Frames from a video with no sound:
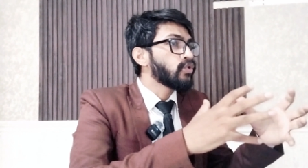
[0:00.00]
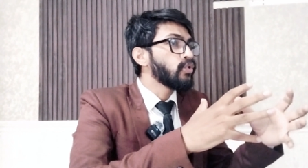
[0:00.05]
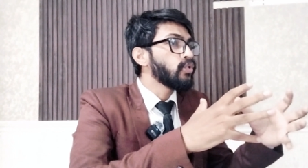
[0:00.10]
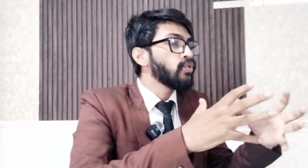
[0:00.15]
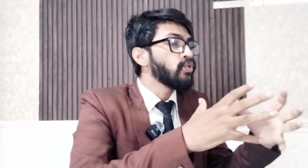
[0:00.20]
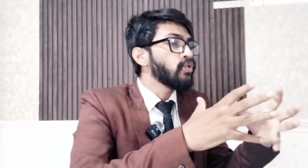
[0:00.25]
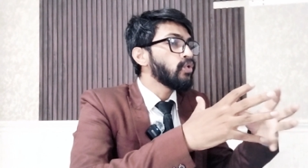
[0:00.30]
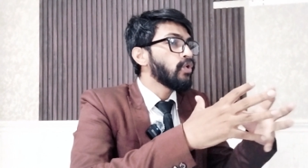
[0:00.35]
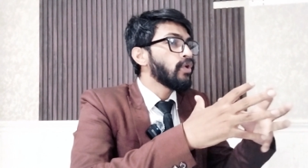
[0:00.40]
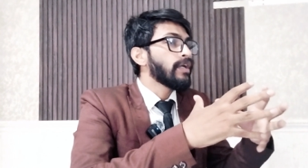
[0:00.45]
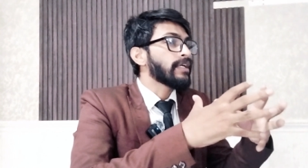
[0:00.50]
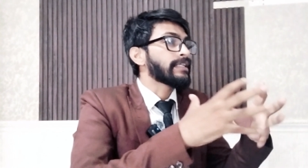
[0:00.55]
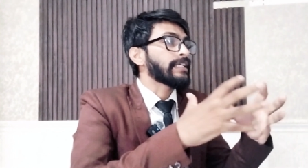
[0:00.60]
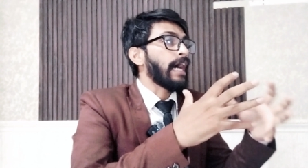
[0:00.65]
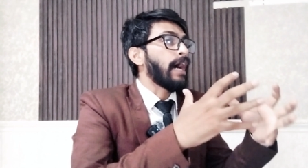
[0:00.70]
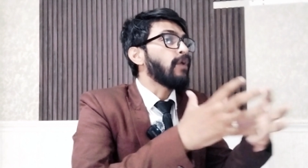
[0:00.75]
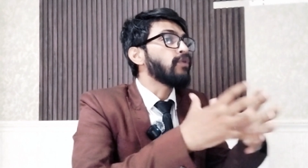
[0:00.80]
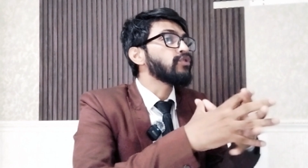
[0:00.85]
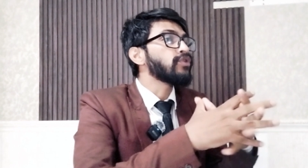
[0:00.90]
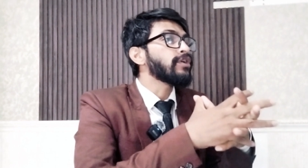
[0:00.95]
to
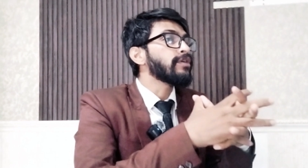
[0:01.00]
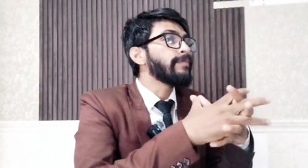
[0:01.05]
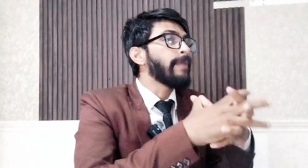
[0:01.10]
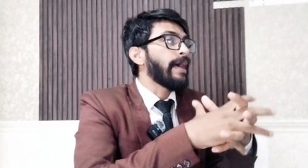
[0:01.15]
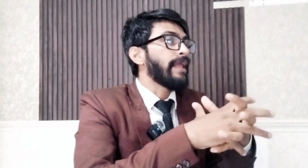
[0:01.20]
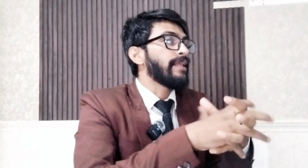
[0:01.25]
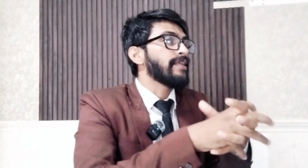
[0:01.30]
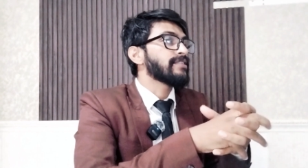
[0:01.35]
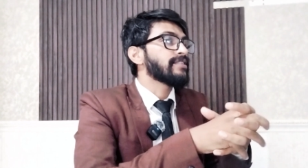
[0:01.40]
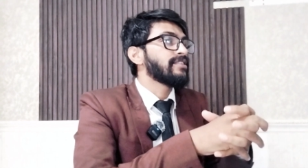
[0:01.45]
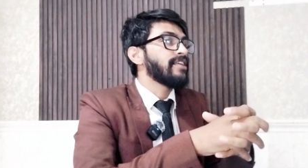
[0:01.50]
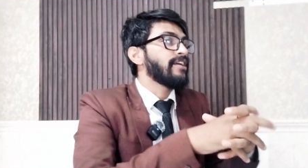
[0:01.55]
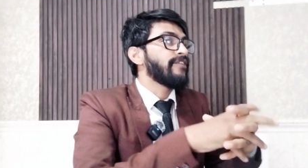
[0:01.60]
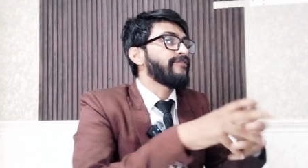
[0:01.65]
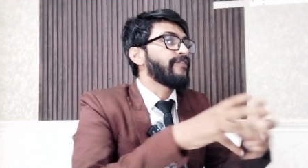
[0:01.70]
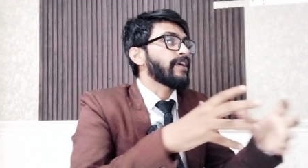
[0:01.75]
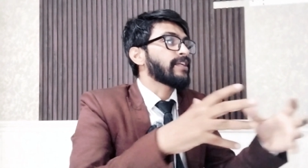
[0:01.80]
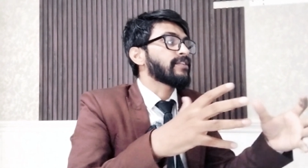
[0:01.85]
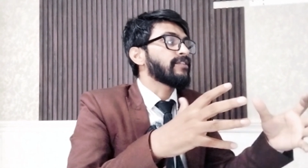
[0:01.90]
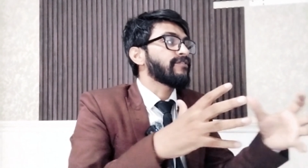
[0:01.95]
counterbalance the
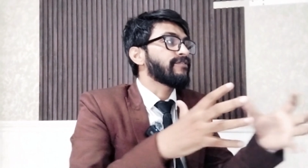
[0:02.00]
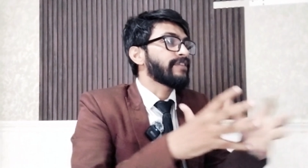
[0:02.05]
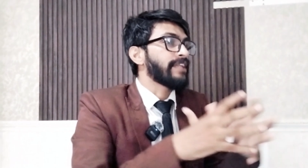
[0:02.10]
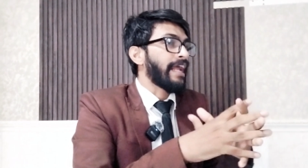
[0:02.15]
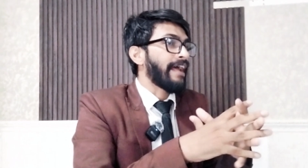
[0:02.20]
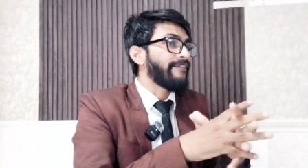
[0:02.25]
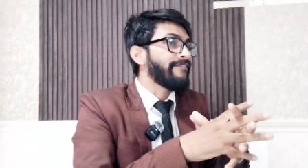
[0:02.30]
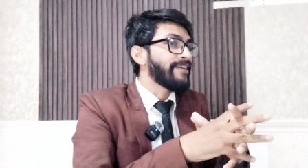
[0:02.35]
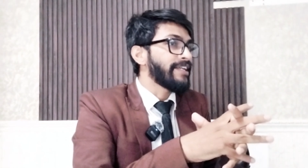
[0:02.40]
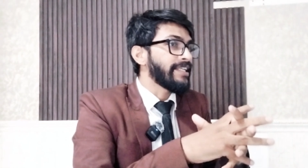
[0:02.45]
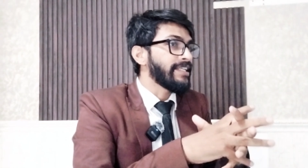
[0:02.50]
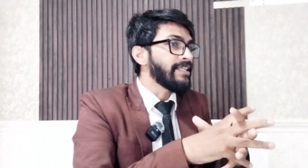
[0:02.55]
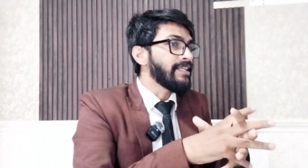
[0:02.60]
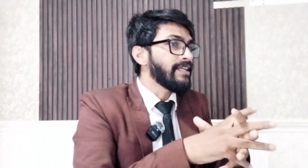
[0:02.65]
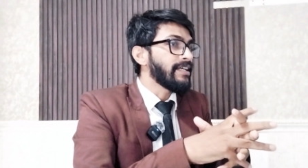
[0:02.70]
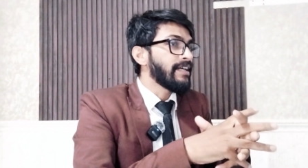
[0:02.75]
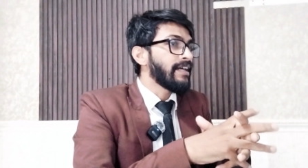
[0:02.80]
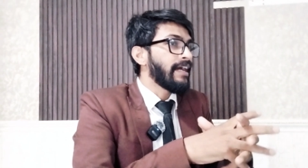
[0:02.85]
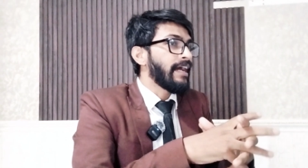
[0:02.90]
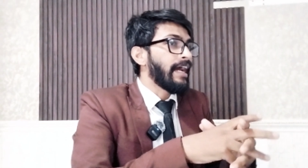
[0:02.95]
effect of
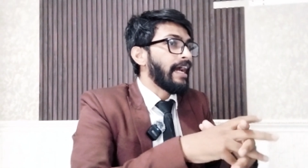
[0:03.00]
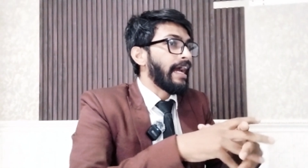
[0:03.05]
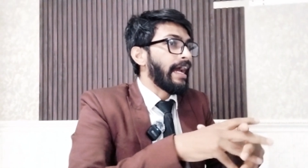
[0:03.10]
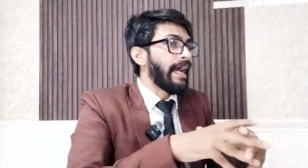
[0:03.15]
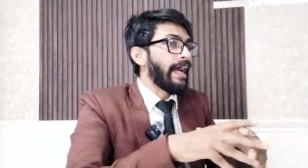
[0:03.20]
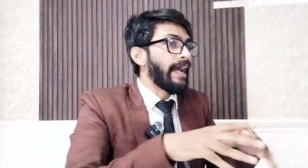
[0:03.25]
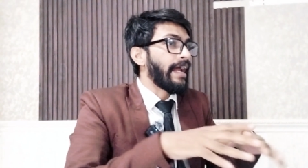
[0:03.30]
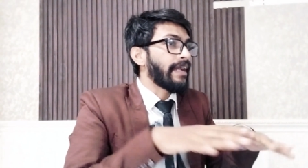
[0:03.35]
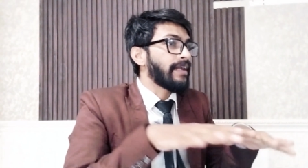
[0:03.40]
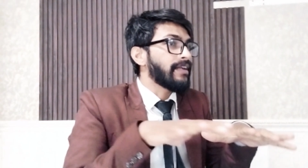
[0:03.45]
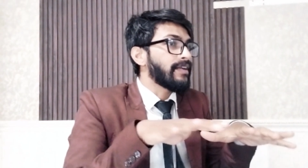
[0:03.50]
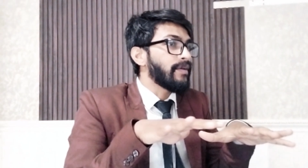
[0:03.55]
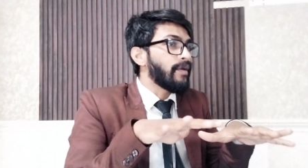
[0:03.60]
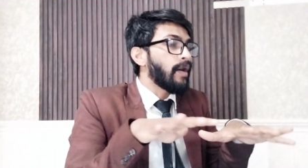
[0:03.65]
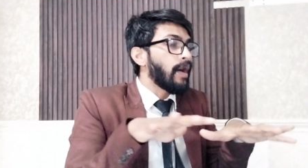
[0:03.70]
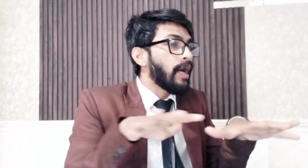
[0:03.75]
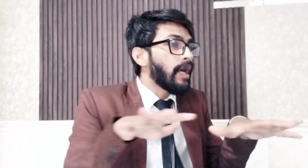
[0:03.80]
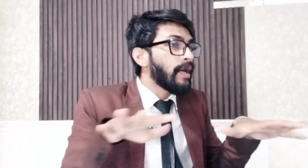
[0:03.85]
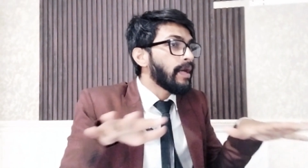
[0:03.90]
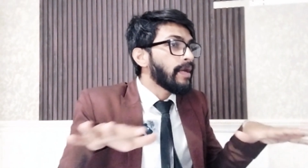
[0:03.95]
gravity and
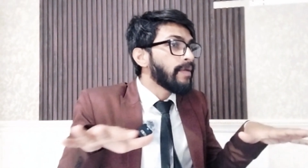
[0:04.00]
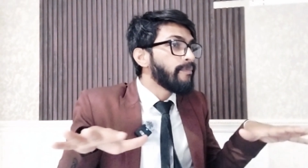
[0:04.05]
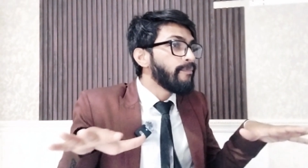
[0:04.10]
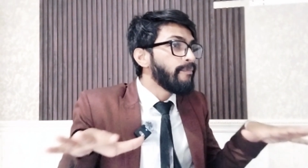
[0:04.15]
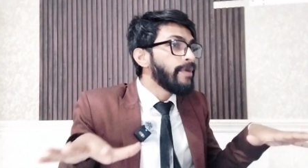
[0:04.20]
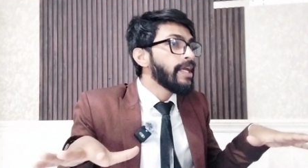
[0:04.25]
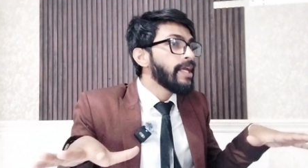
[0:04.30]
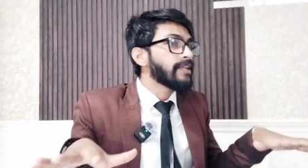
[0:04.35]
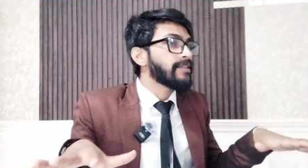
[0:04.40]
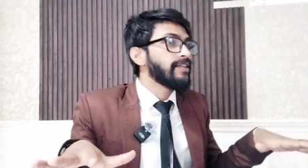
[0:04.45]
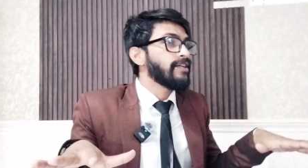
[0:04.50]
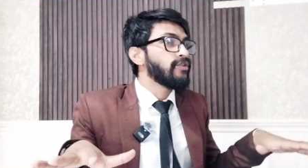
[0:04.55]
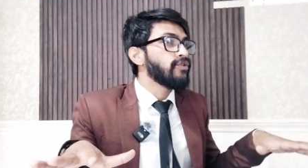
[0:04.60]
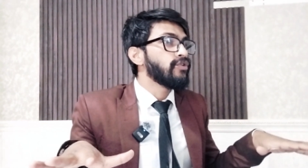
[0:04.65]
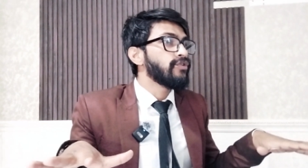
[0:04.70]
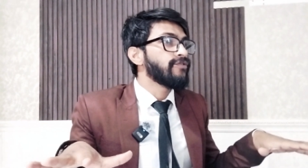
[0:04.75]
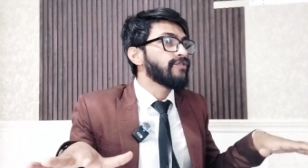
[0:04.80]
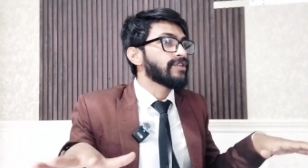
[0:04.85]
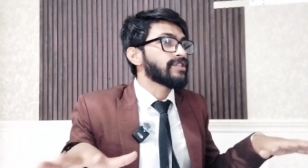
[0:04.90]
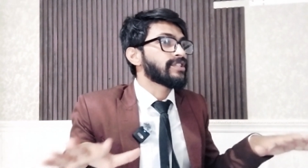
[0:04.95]
make the
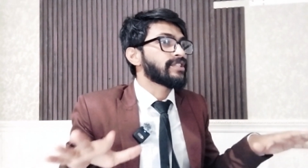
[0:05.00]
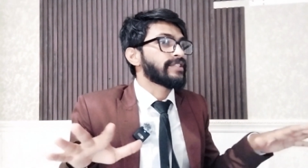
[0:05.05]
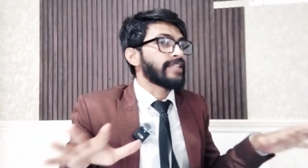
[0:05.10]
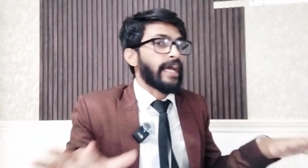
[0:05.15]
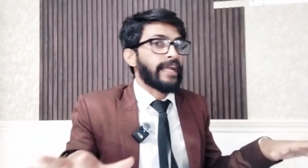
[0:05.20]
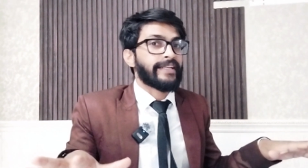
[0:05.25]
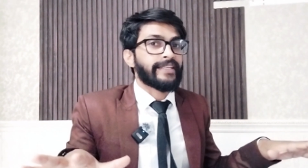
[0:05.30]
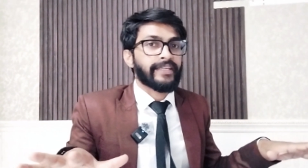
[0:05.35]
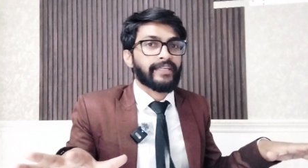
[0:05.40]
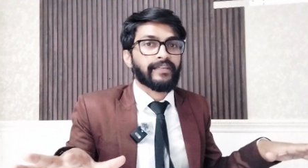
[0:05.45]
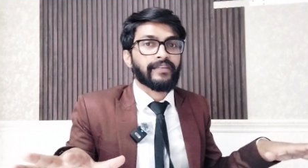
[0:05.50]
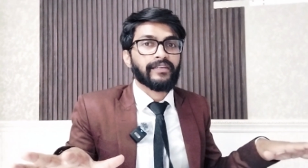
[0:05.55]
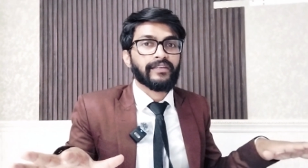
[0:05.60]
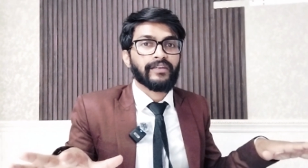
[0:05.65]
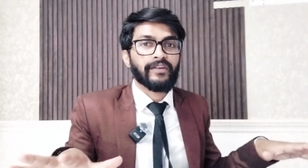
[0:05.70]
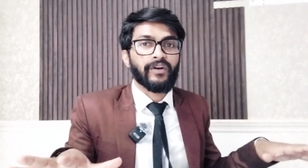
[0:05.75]
universe static.